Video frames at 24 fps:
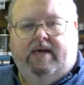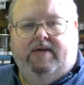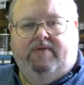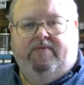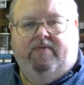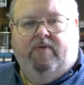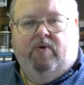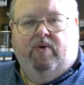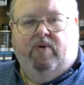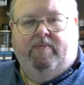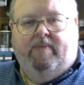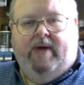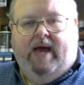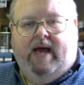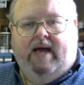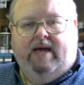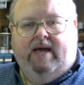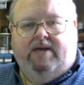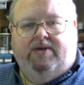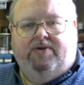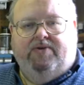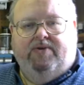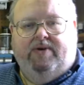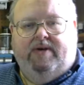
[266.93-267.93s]
4-pack
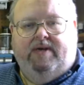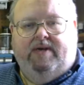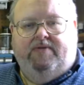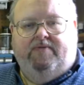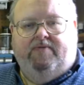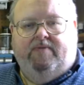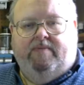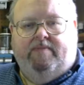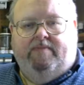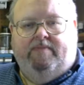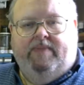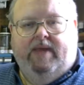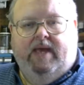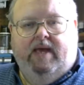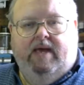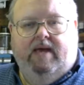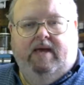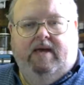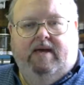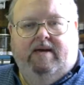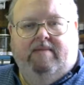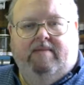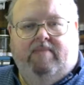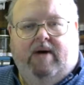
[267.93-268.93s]
of trees from
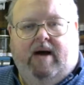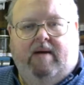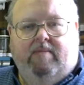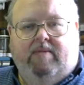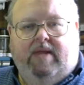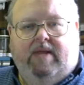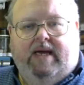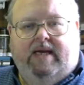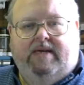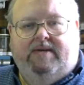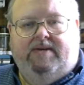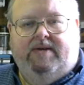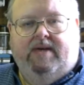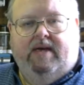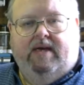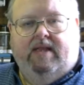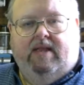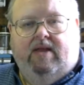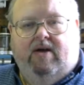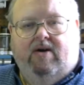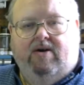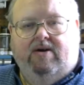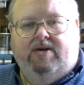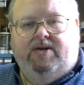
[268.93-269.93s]
Bob Lacey at
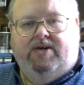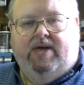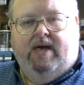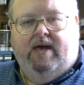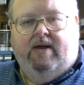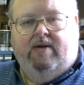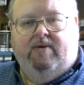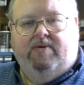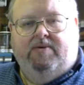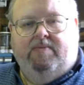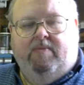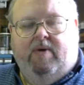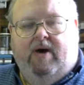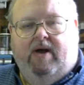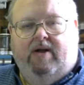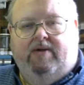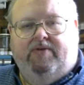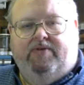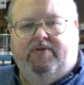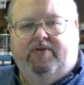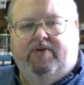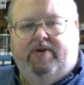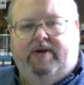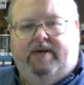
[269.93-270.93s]
Long Shadows Model
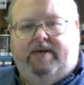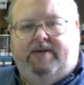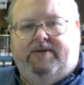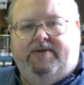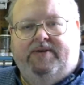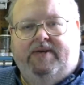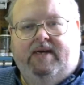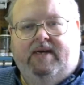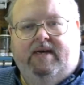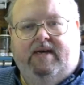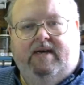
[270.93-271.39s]
Trees.